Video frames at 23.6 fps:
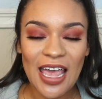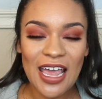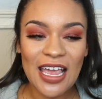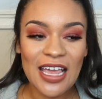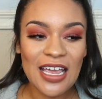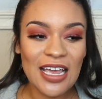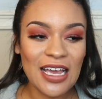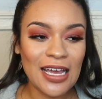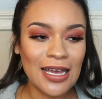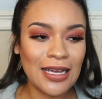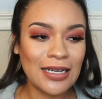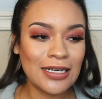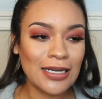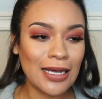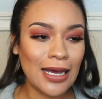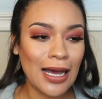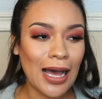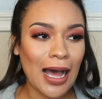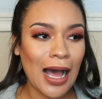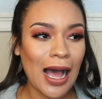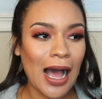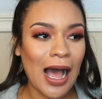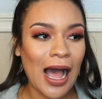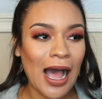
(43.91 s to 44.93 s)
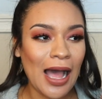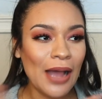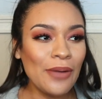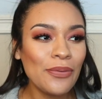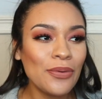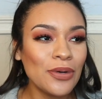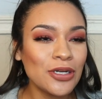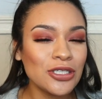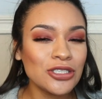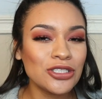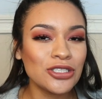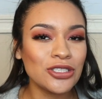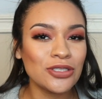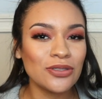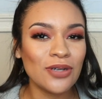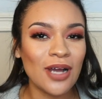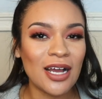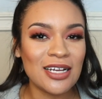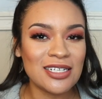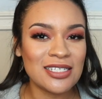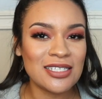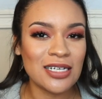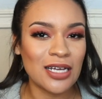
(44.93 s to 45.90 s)
And I want you
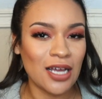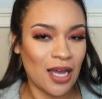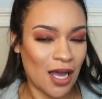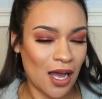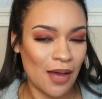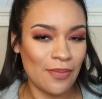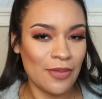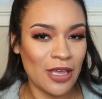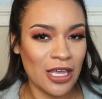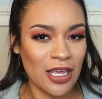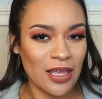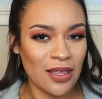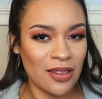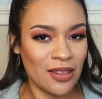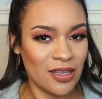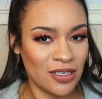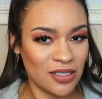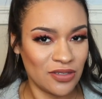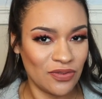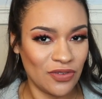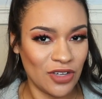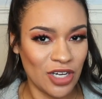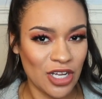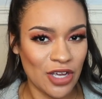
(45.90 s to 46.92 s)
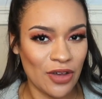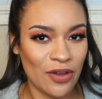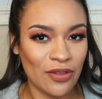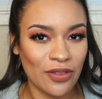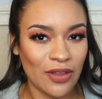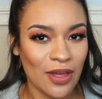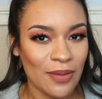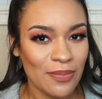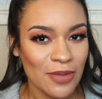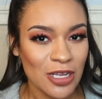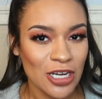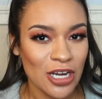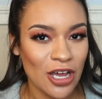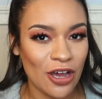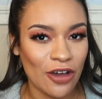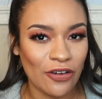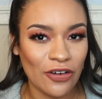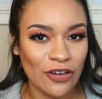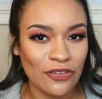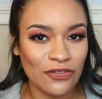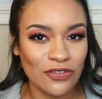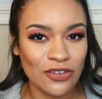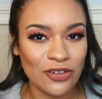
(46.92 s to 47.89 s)
guys to comment in this video. Let me
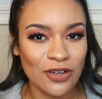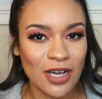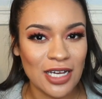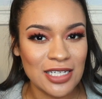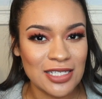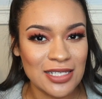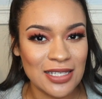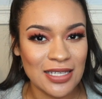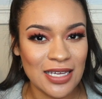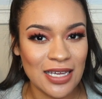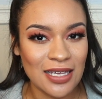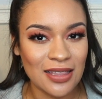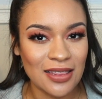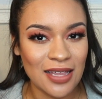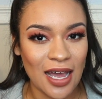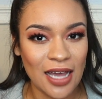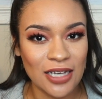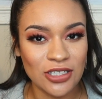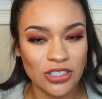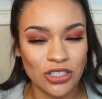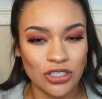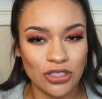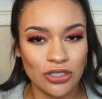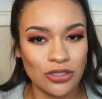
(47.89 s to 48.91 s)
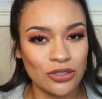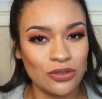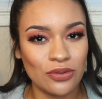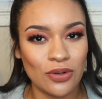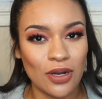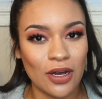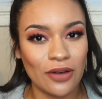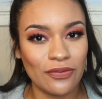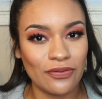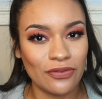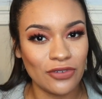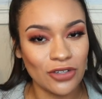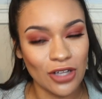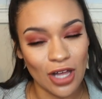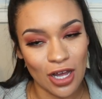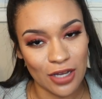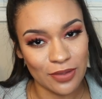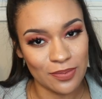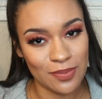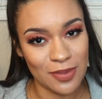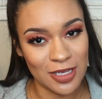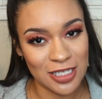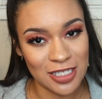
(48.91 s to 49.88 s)
know if you guys think that I should do
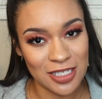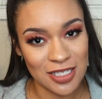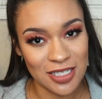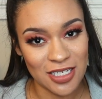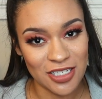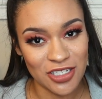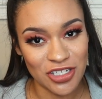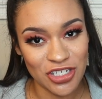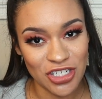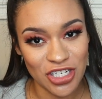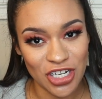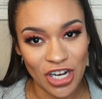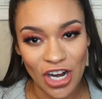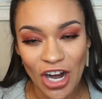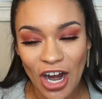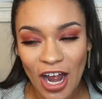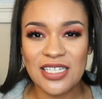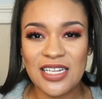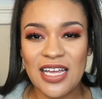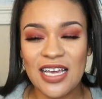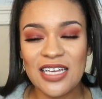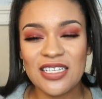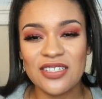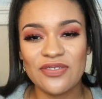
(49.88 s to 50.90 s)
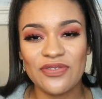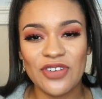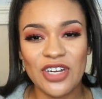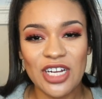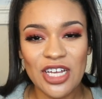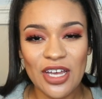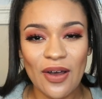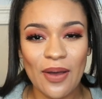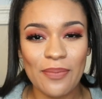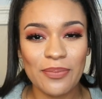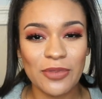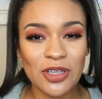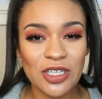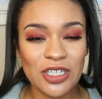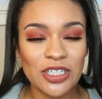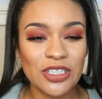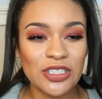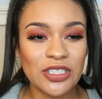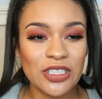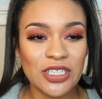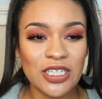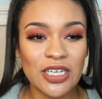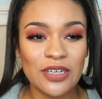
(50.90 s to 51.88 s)
Vlogmas this year. Today's video, I'm
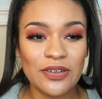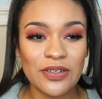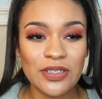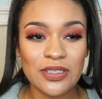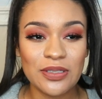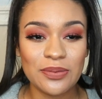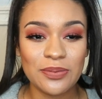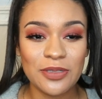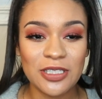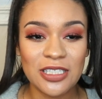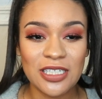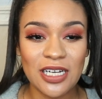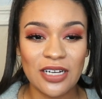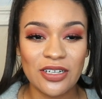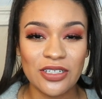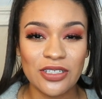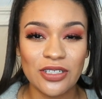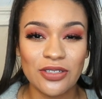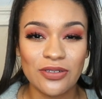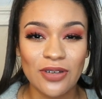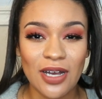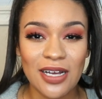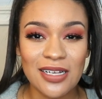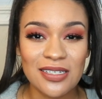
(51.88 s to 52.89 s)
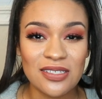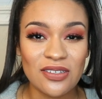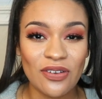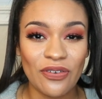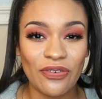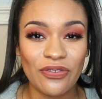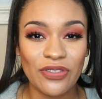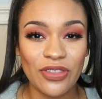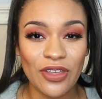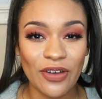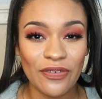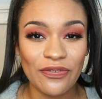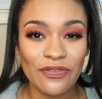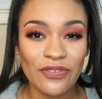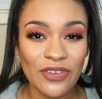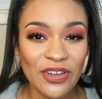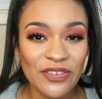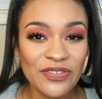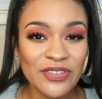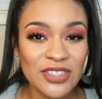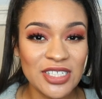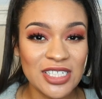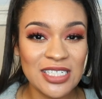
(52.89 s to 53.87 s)
literally going to be telling you guys the
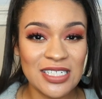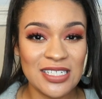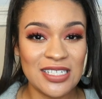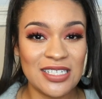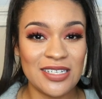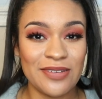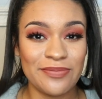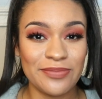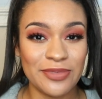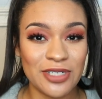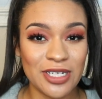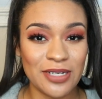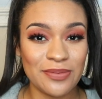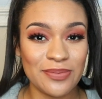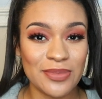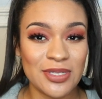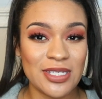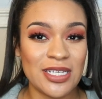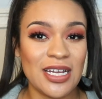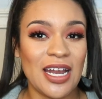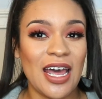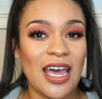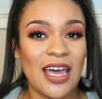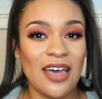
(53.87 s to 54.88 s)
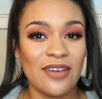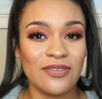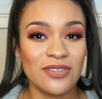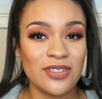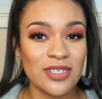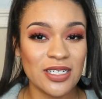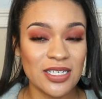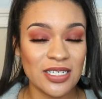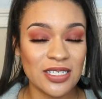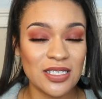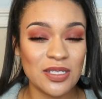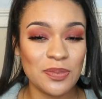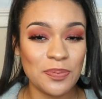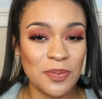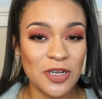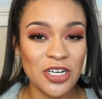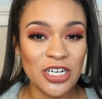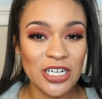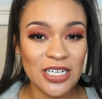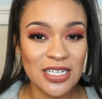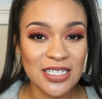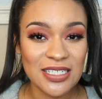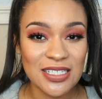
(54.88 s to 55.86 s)
15 symptoms that I have
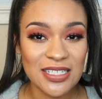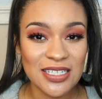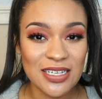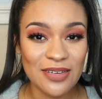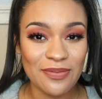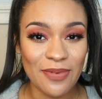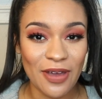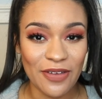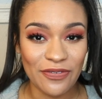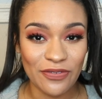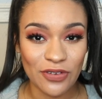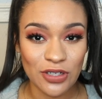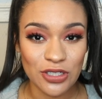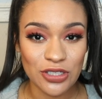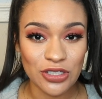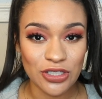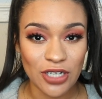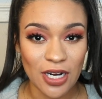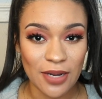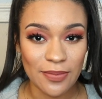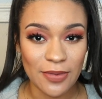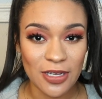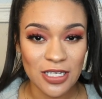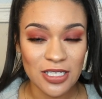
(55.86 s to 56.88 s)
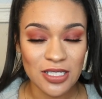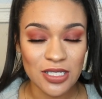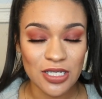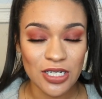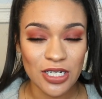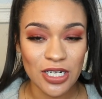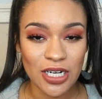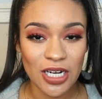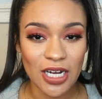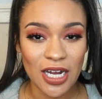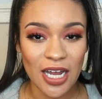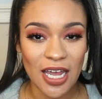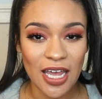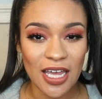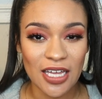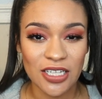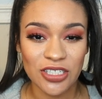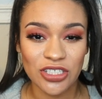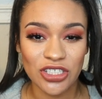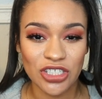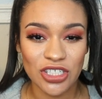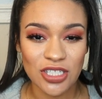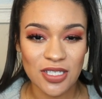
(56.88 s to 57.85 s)
experienced in my first trimester
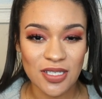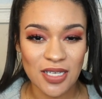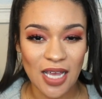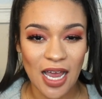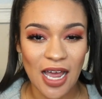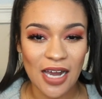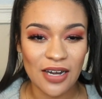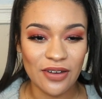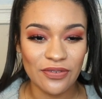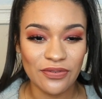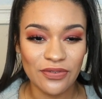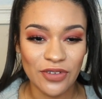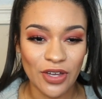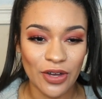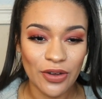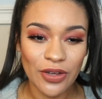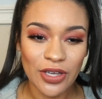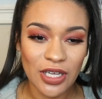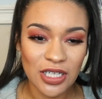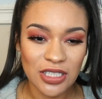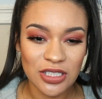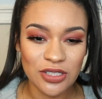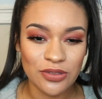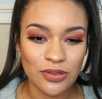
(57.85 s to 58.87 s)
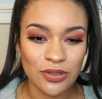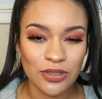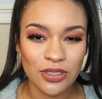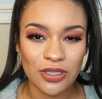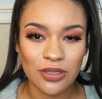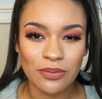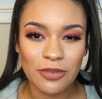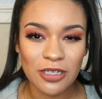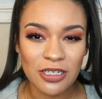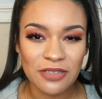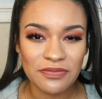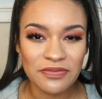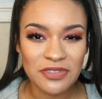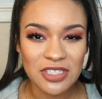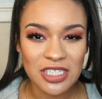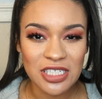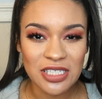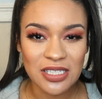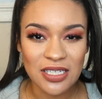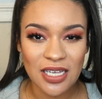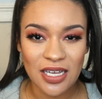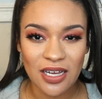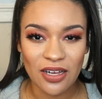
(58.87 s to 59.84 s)
and just kind of going into a little bit of
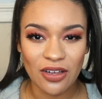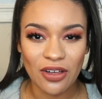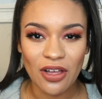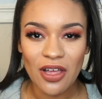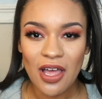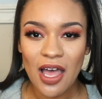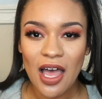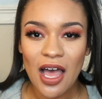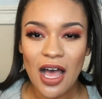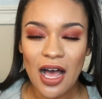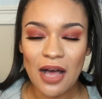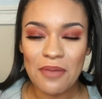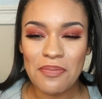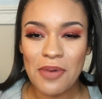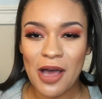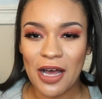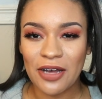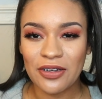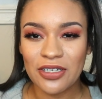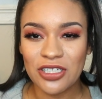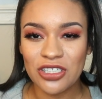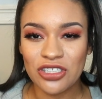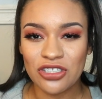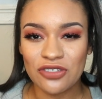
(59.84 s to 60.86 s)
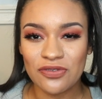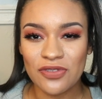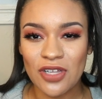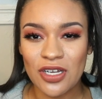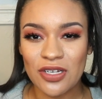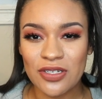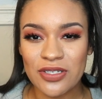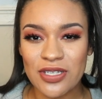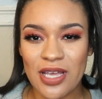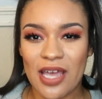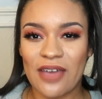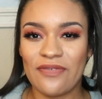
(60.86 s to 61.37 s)
detail about each of those.